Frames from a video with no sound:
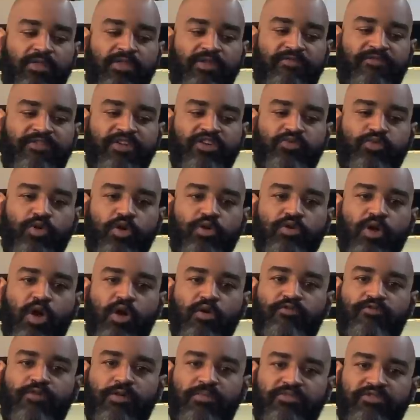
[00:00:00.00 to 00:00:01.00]
The fish will
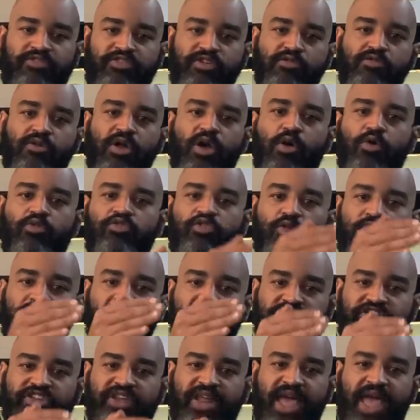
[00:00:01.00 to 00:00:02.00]
grow from 0 to 1.5
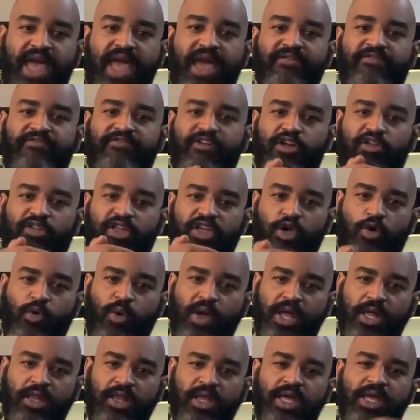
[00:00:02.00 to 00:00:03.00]
inches fairly
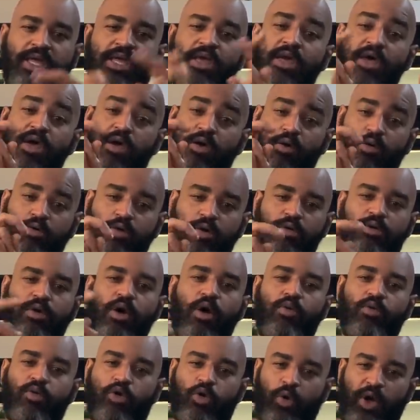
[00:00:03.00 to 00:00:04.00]
quickly, quote
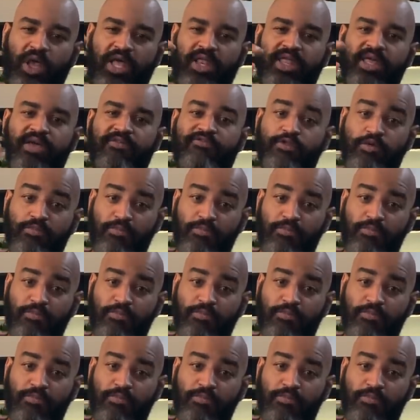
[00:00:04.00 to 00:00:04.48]
unquote, quickly a few